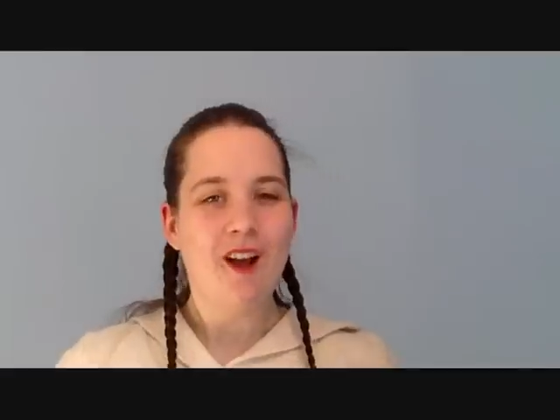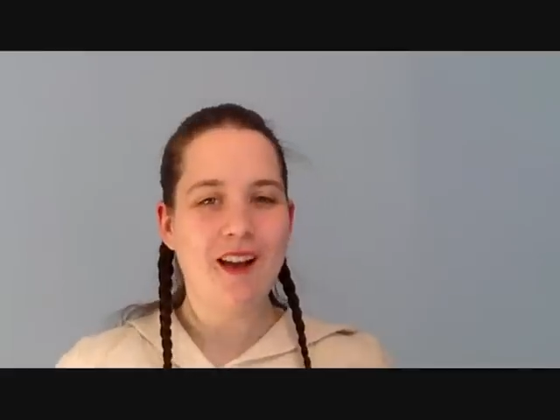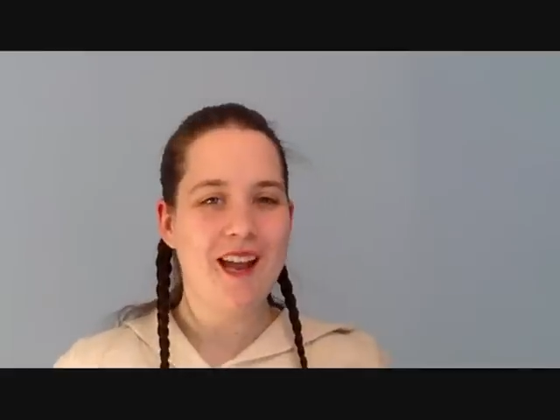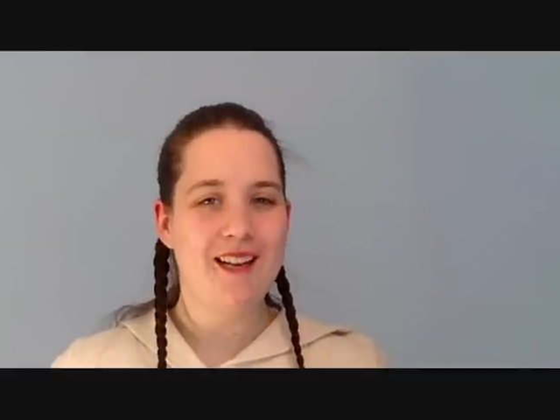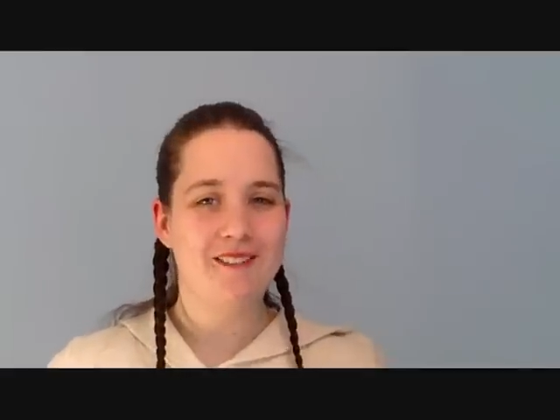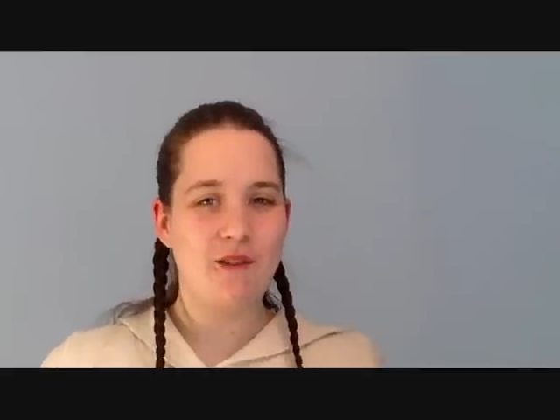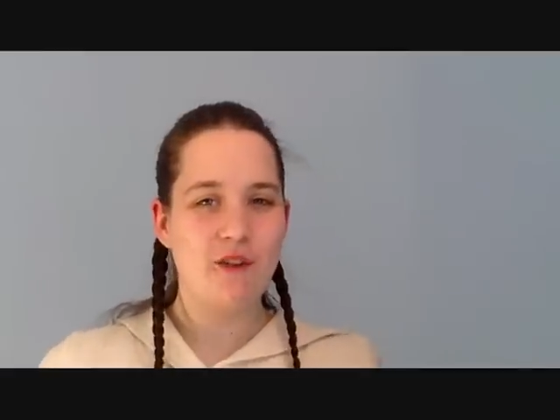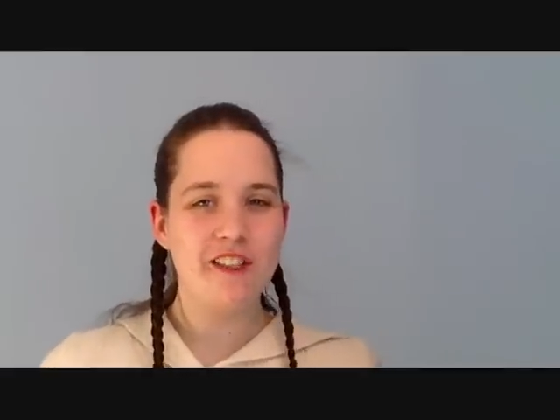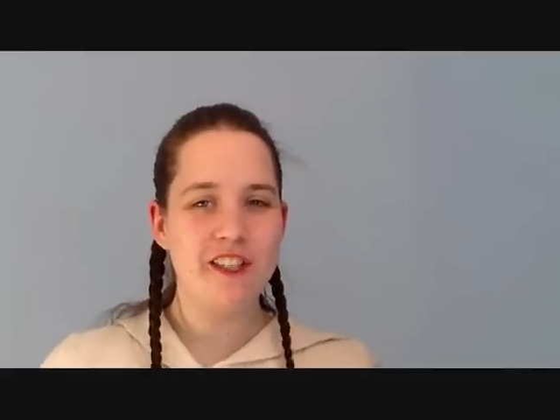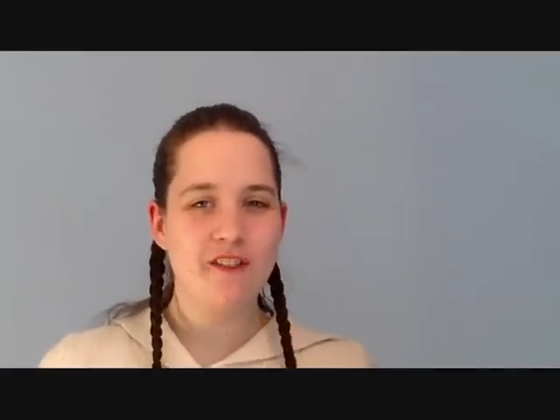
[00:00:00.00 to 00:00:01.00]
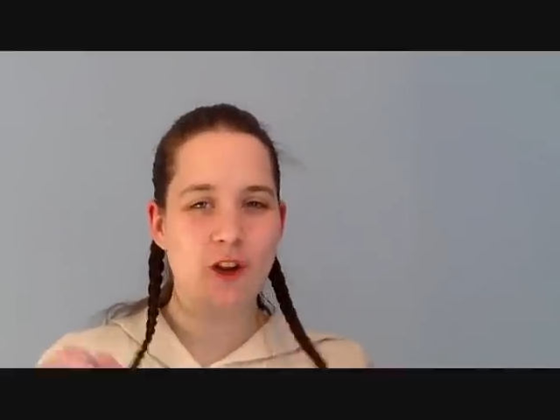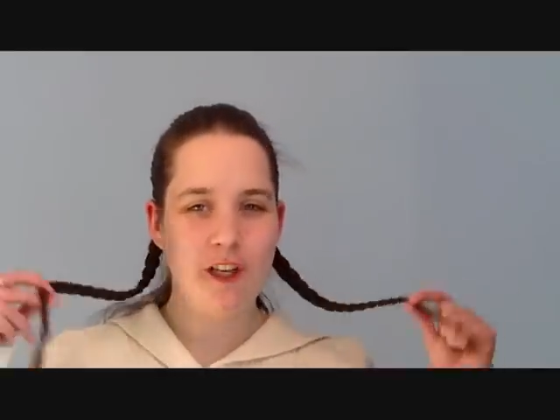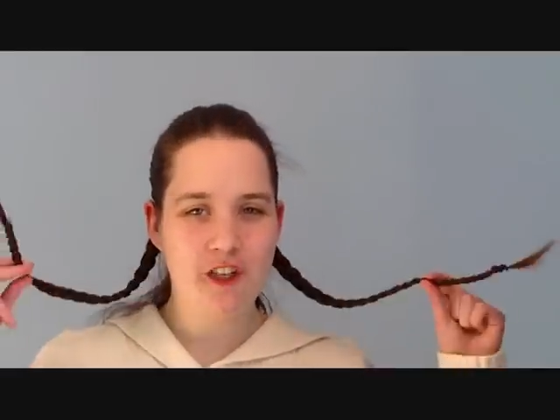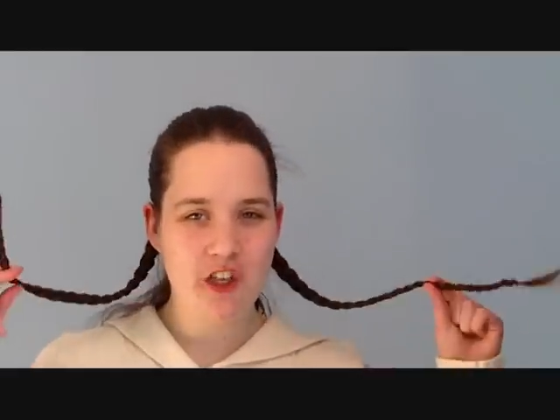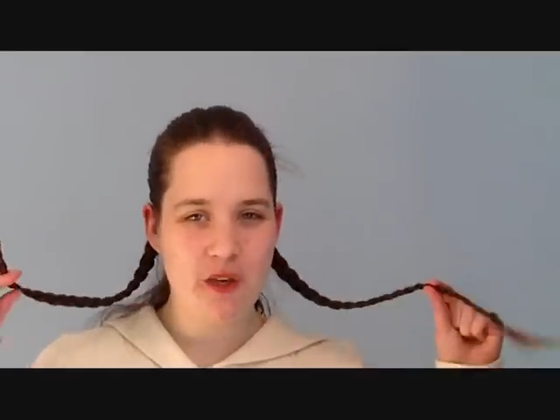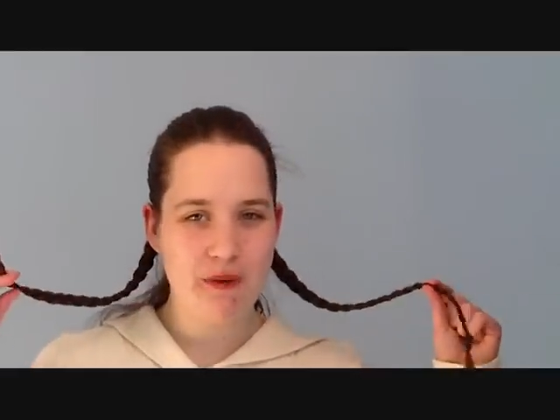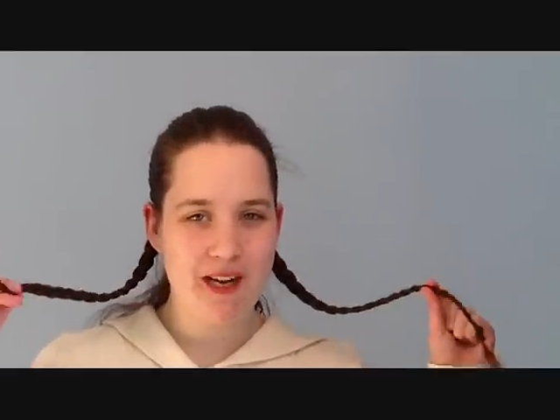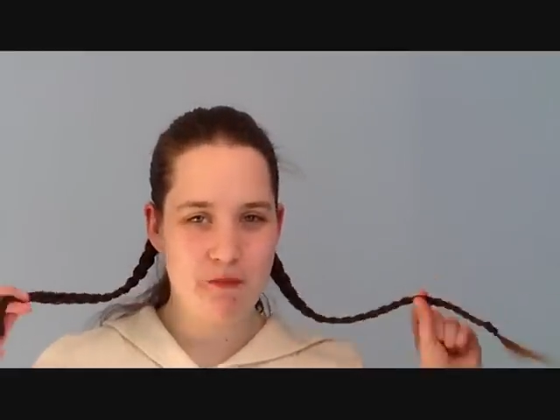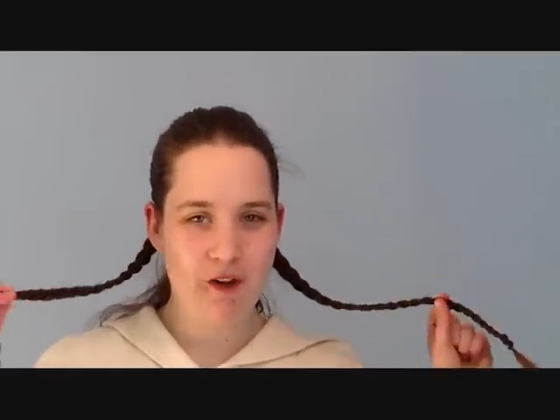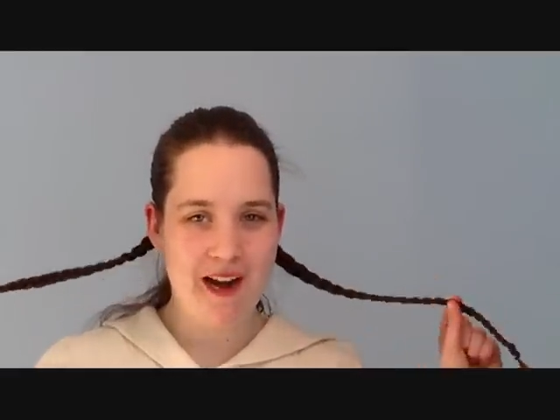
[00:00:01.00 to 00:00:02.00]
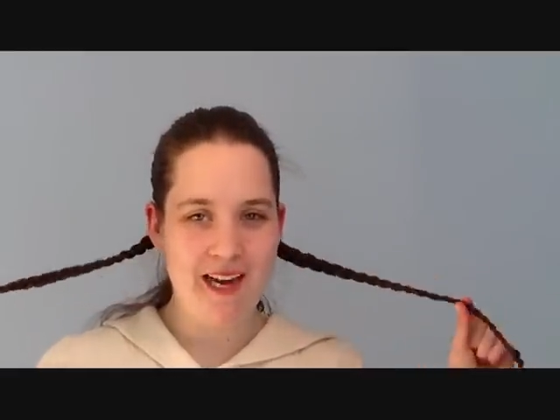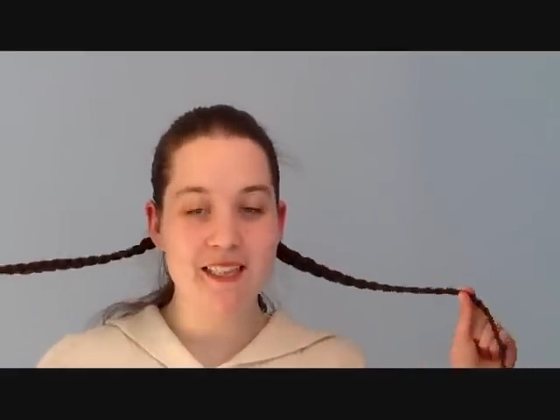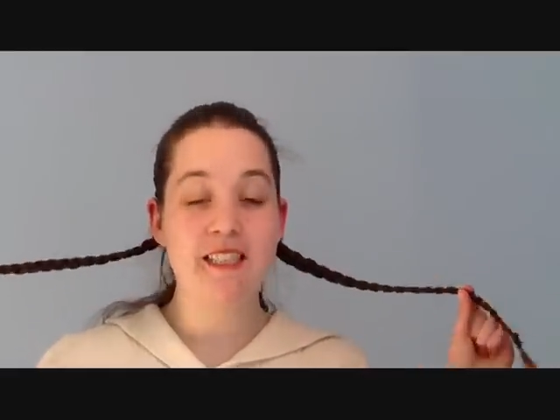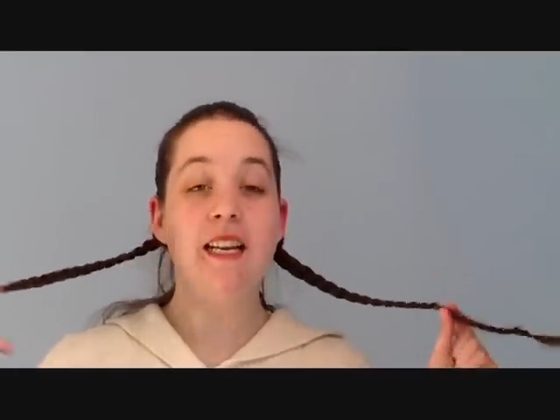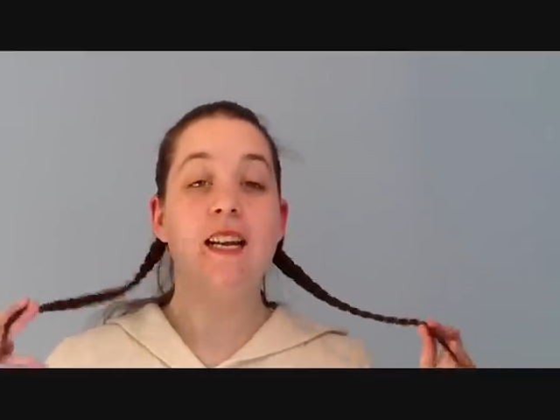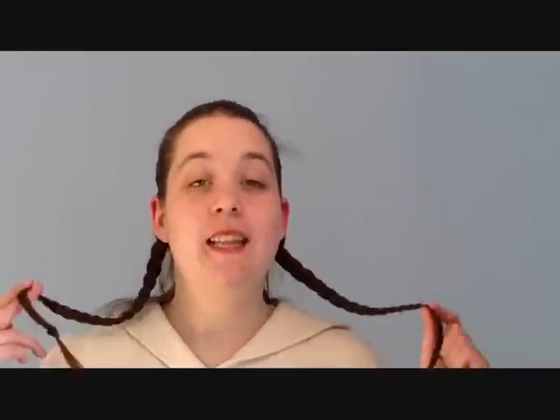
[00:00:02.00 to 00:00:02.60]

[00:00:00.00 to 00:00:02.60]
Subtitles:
Okay, so once you've got your 2 mini braids,